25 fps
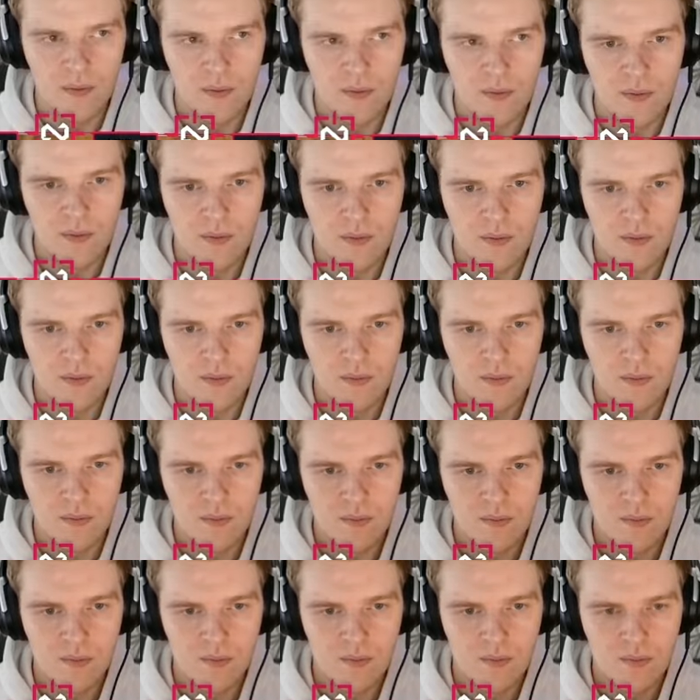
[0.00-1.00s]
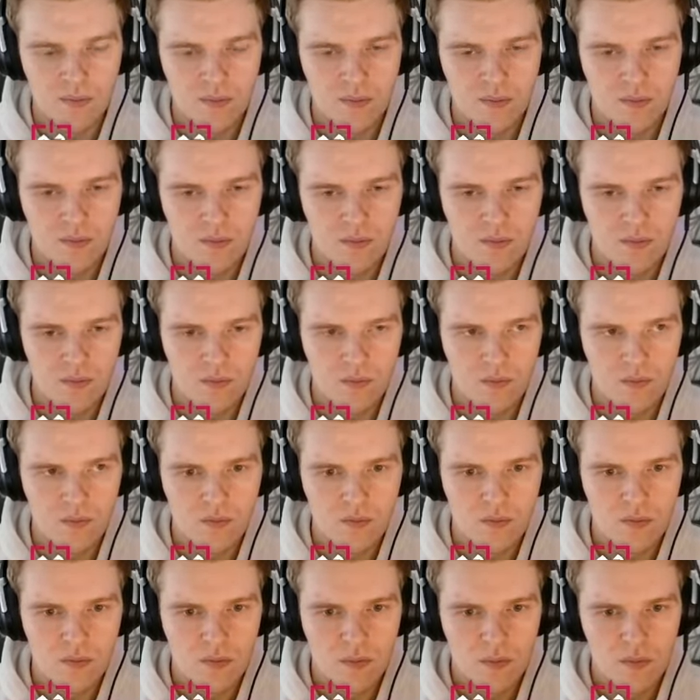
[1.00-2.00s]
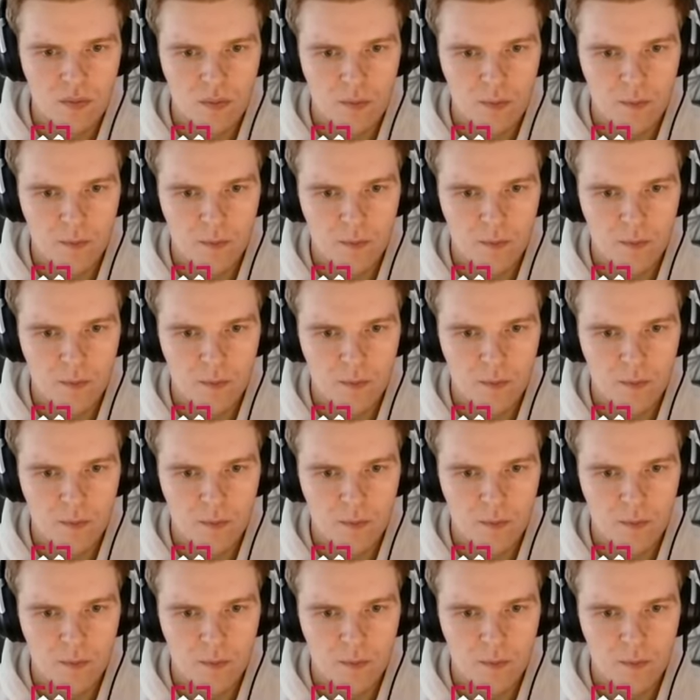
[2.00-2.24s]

Nothing is said.